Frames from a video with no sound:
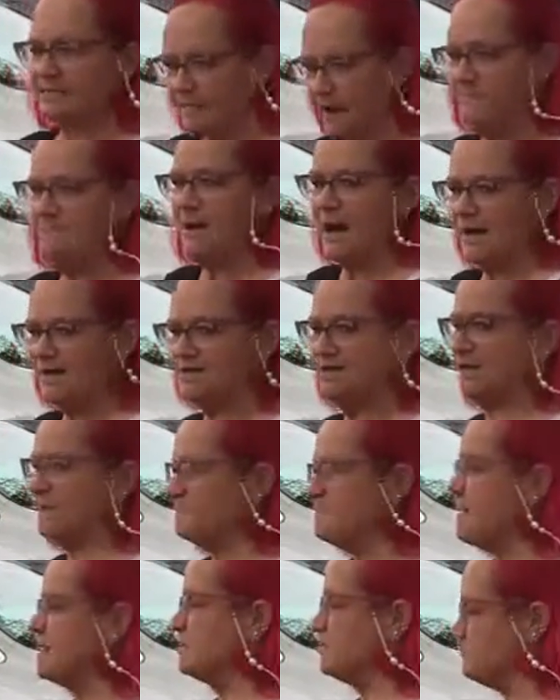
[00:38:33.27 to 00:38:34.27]
Somebody's
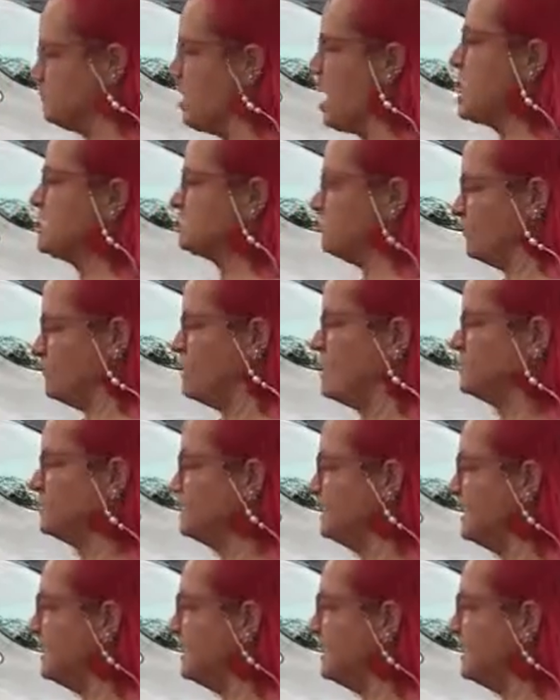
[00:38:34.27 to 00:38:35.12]
going to pay the price for my